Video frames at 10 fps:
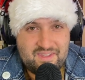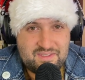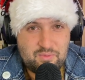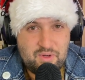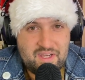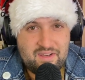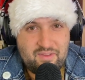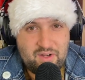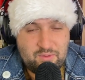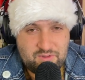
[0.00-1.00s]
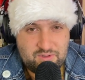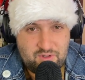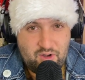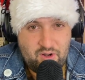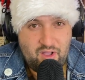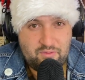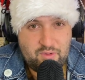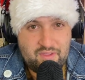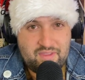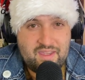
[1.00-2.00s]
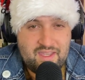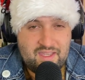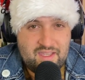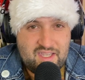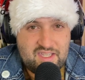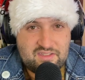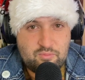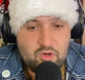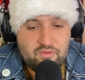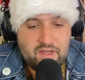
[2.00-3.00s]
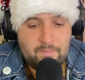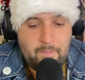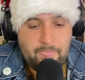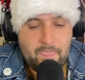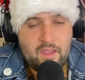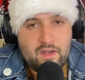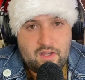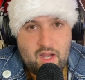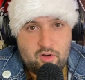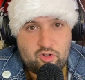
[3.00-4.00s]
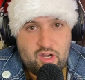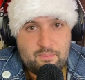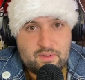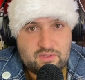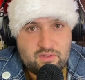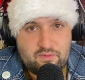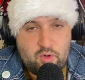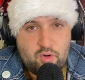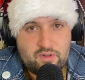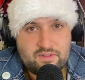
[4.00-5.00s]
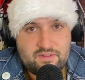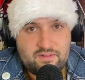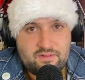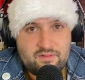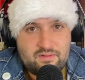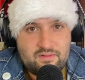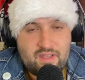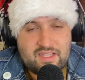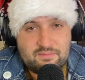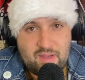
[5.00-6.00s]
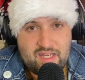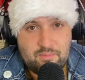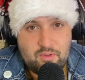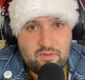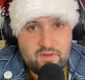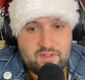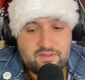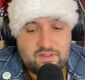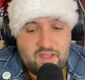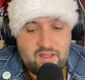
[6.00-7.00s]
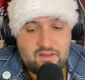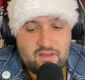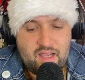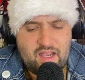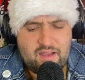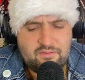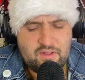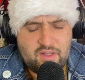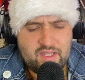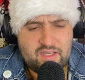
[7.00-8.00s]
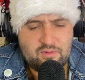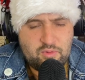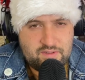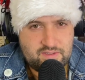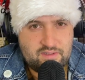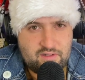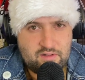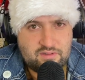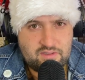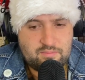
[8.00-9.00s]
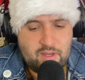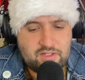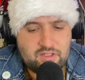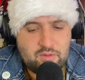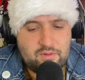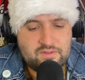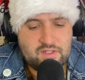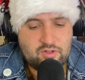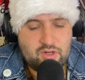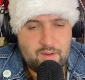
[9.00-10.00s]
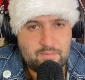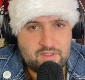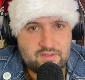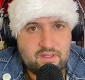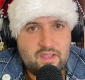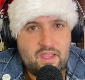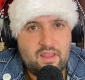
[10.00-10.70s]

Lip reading: this week, if I don't start off with his movie. Now, Krampus, of course, has many movies. I feel like in recent years especially, we've seen Krampus